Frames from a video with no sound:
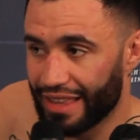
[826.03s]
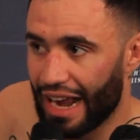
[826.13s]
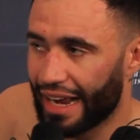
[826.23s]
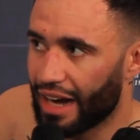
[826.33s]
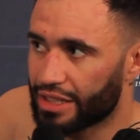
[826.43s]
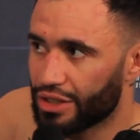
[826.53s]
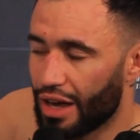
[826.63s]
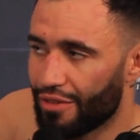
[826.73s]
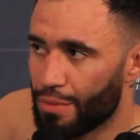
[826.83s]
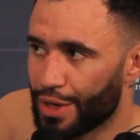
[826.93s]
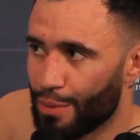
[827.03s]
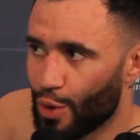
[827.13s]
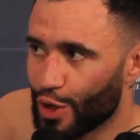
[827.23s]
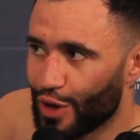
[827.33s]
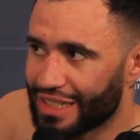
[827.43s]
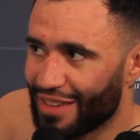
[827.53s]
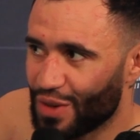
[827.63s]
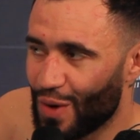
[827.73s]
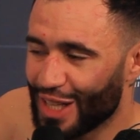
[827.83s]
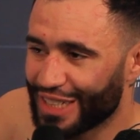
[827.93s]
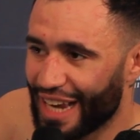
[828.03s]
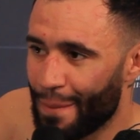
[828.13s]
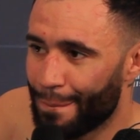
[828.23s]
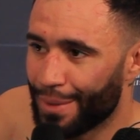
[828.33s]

then I guarantee you I'll have a million more regrets after watching it.